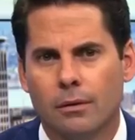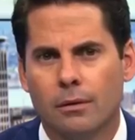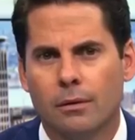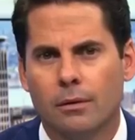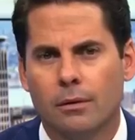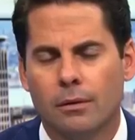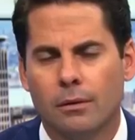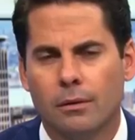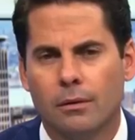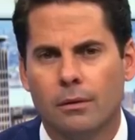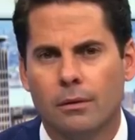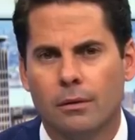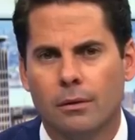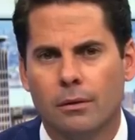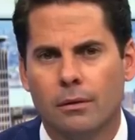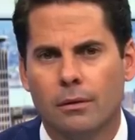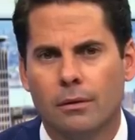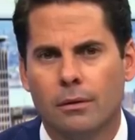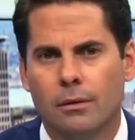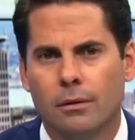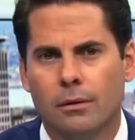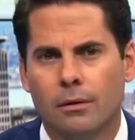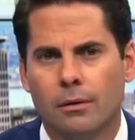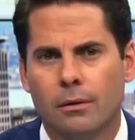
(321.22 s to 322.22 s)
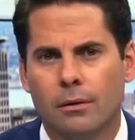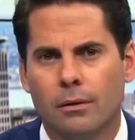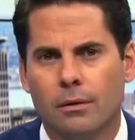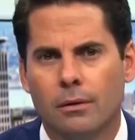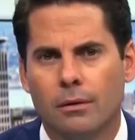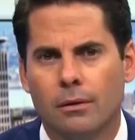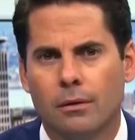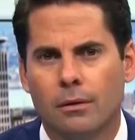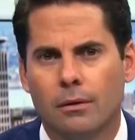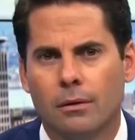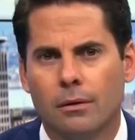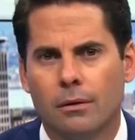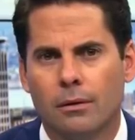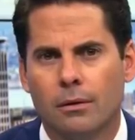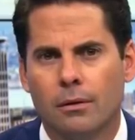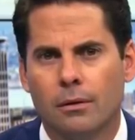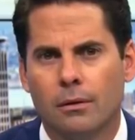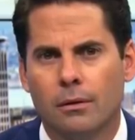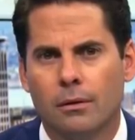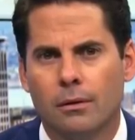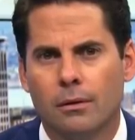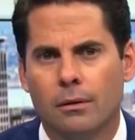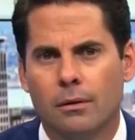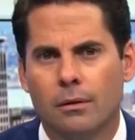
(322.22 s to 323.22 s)

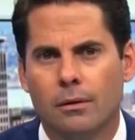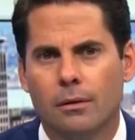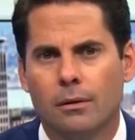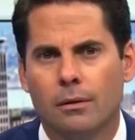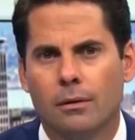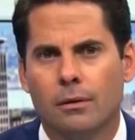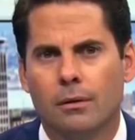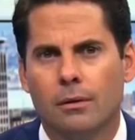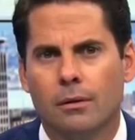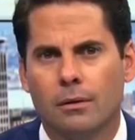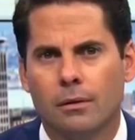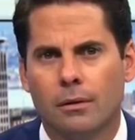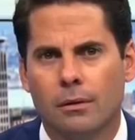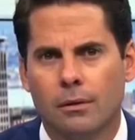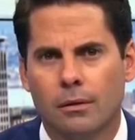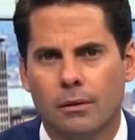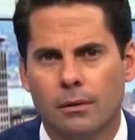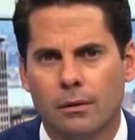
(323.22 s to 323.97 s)
(silent)